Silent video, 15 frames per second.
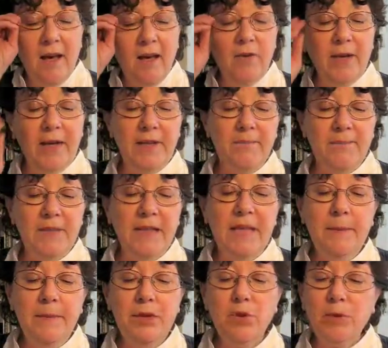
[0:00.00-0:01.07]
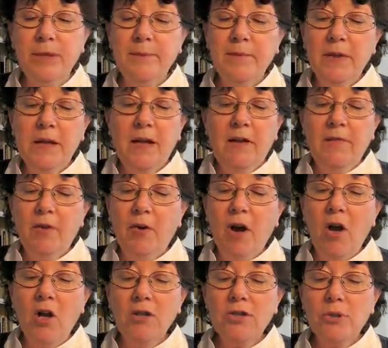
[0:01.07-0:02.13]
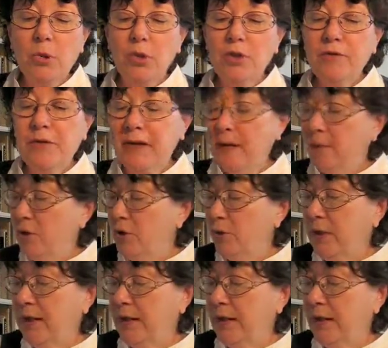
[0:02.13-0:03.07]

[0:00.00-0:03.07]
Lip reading: Okay, imagery. There are all sorts of imagery,